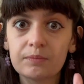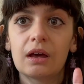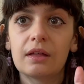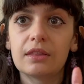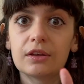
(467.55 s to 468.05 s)

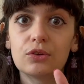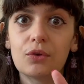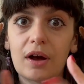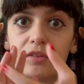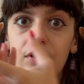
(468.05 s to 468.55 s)
And then you
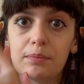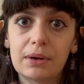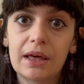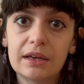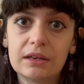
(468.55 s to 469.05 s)
have a
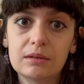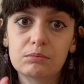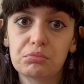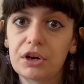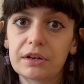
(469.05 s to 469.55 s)
plain
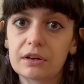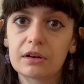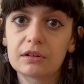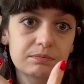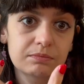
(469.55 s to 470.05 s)
bright
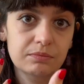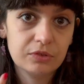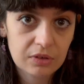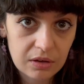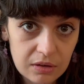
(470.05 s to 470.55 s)
coloured
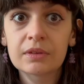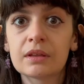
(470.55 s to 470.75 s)
skirt.